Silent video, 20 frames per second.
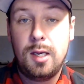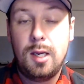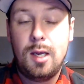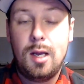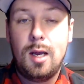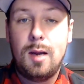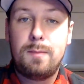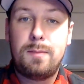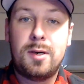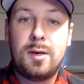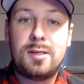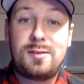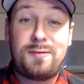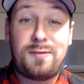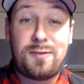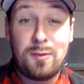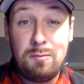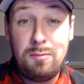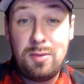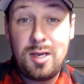But
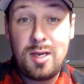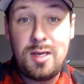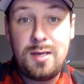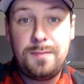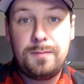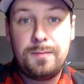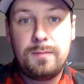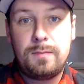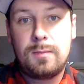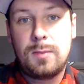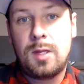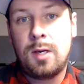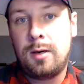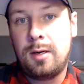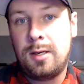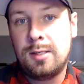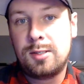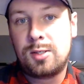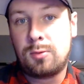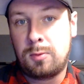for me, there
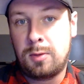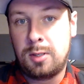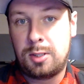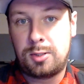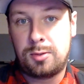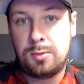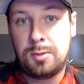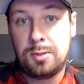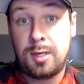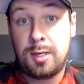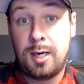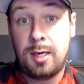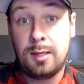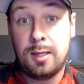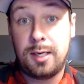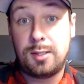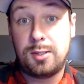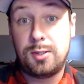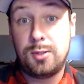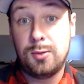is a ritual that I
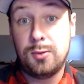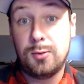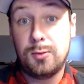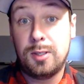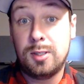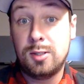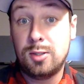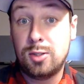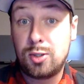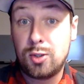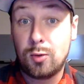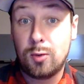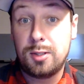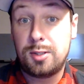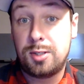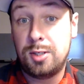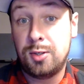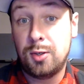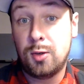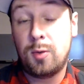like to enjoy
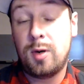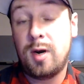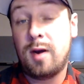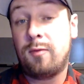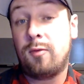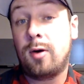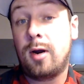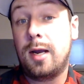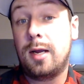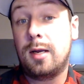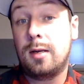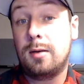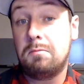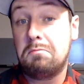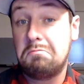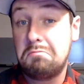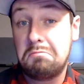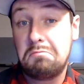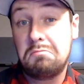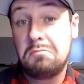to do whenever I
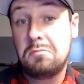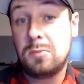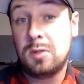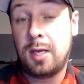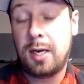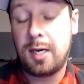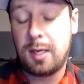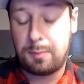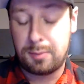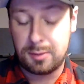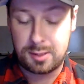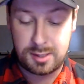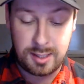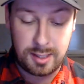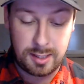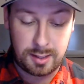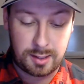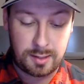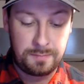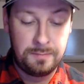light up a
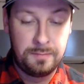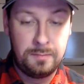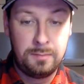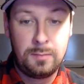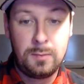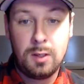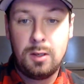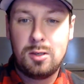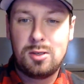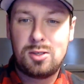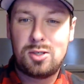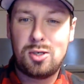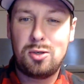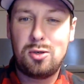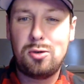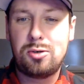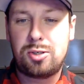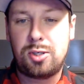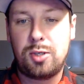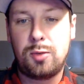stick. So
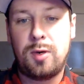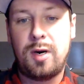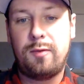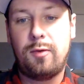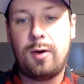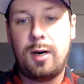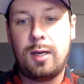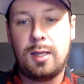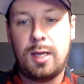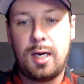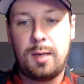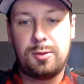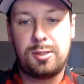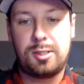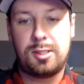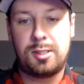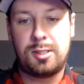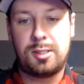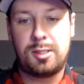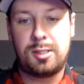usually whenever I light up a
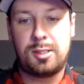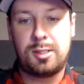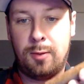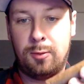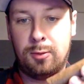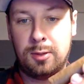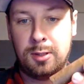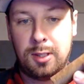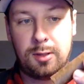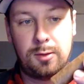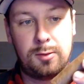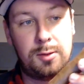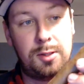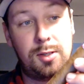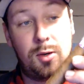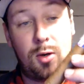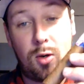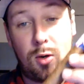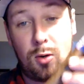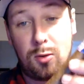stick, I will literally
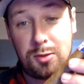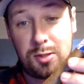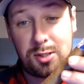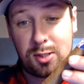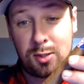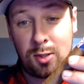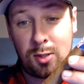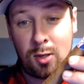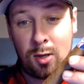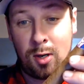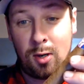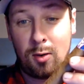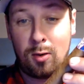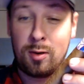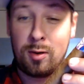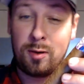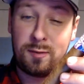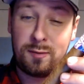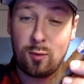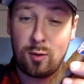hold the cigar on
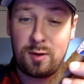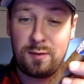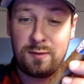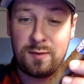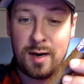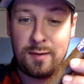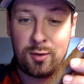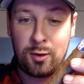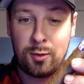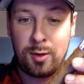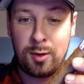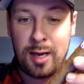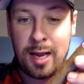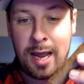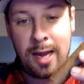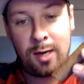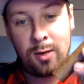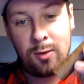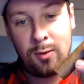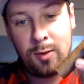a 45-degree
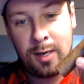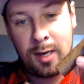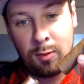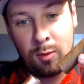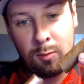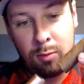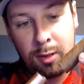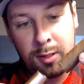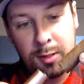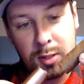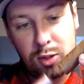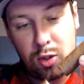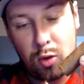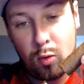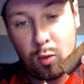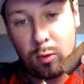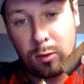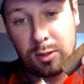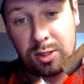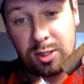angle and I will bring the
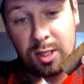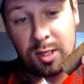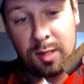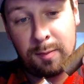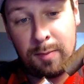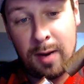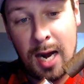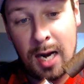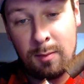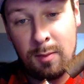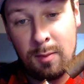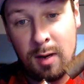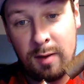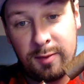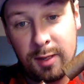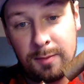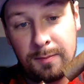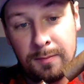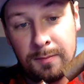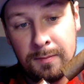torch to the bottom of
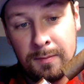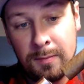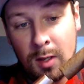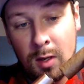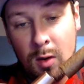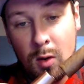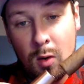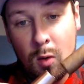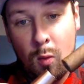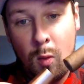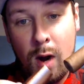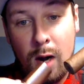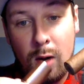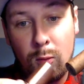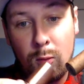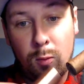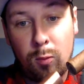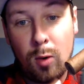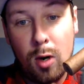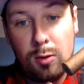it while
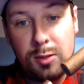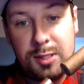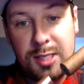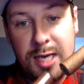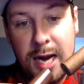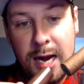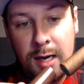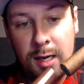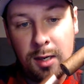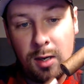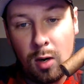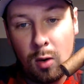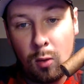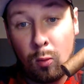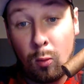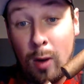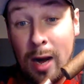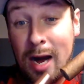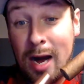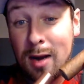rotating
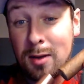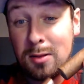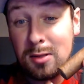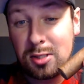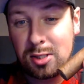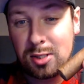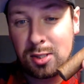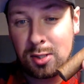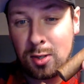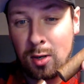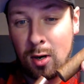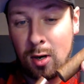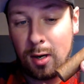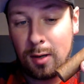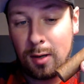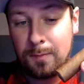around the cigar,